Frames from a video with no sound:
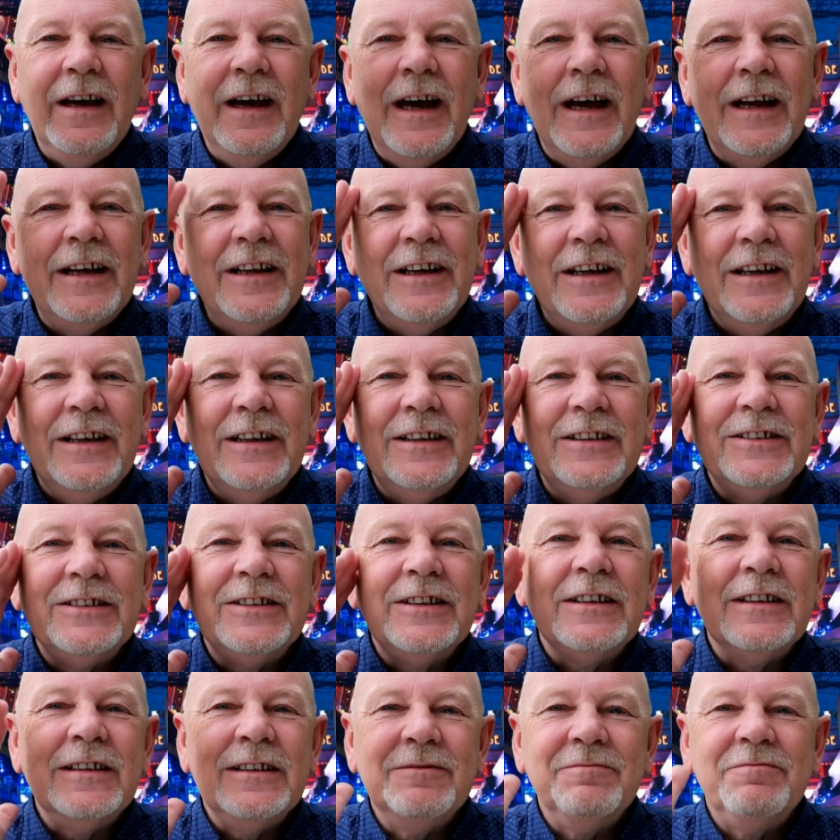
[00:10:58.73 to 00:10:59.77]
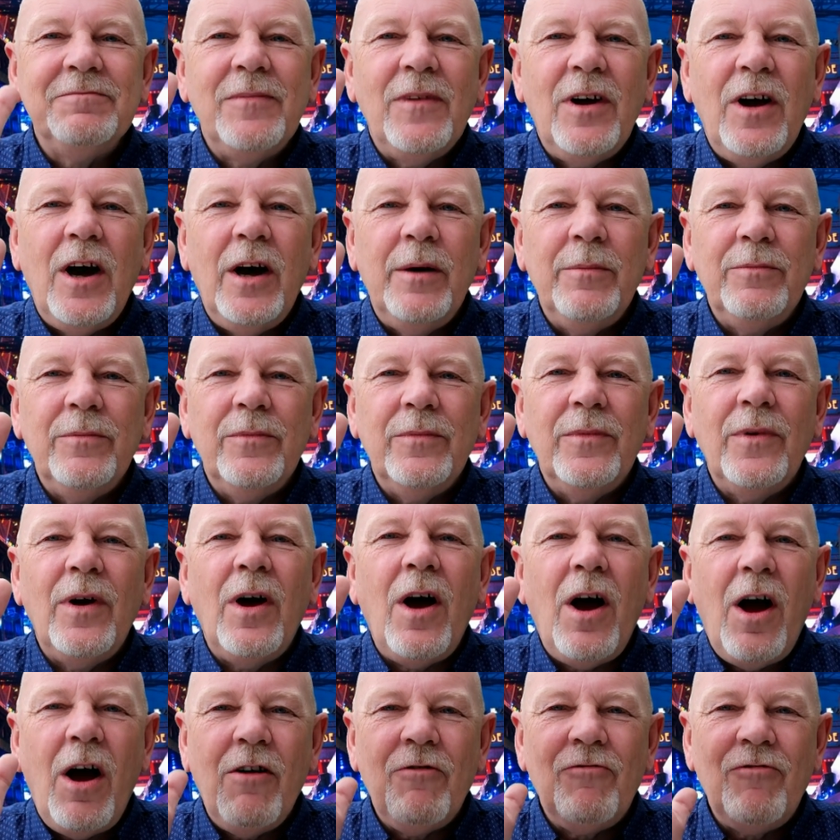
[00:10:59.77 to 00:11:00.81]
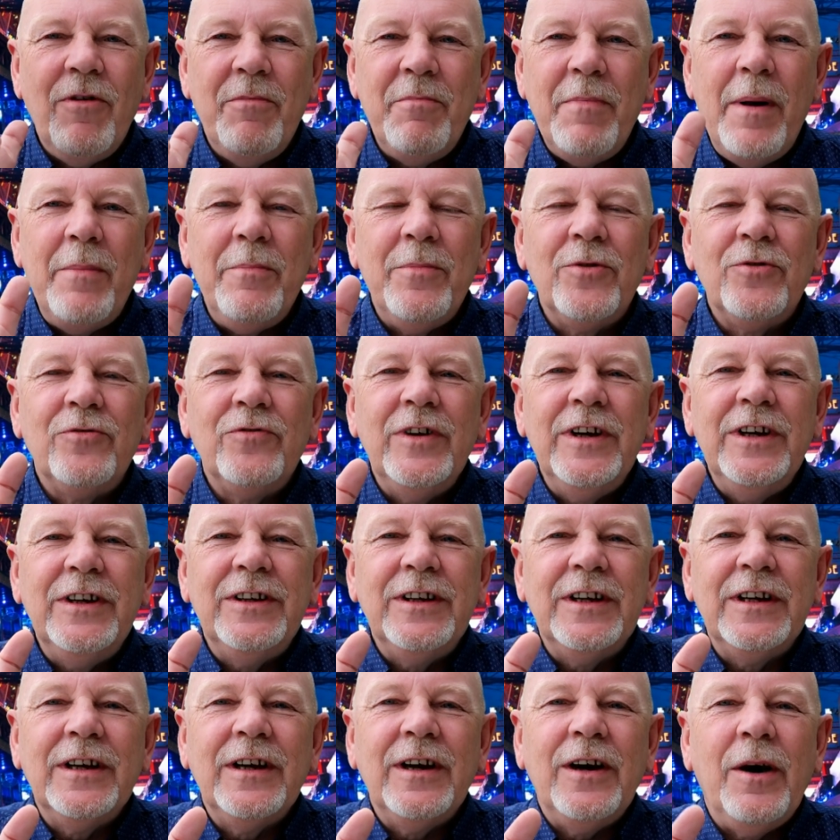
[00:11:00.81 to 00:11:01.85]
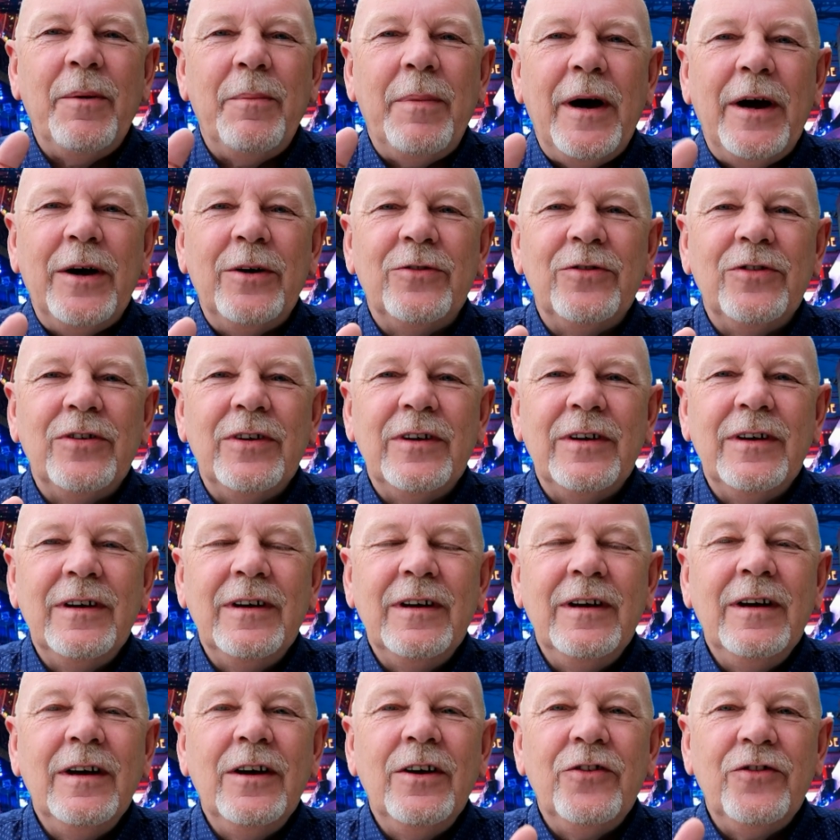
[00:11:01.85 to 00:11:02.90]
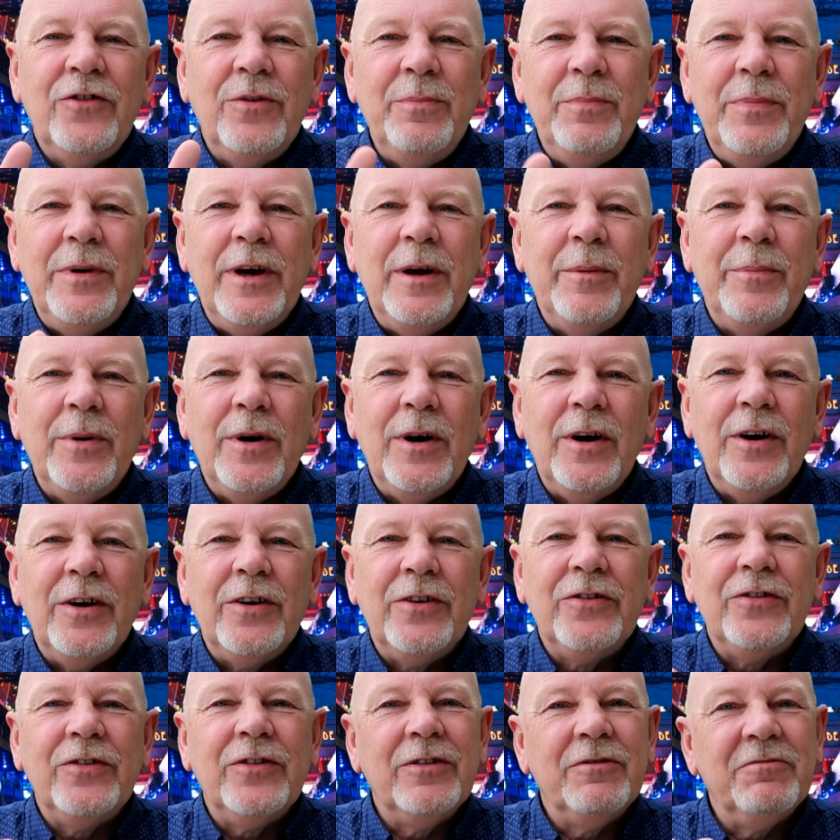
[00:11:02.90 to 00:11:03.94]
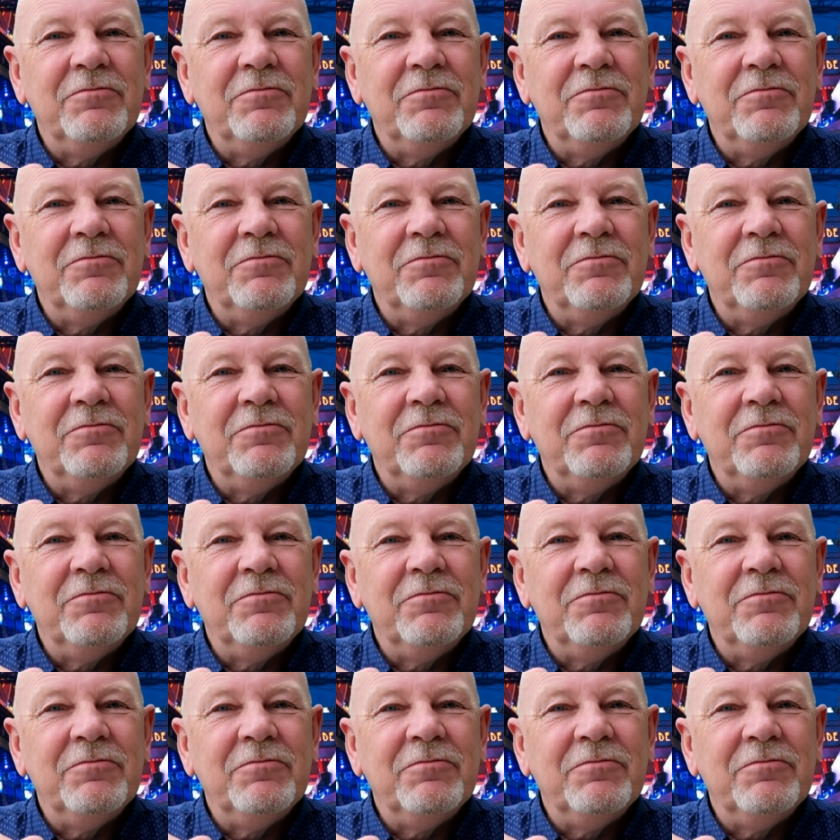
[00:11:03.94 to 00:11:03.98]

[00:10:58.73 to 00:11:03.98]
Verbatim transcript: And I remember reading about some beer bars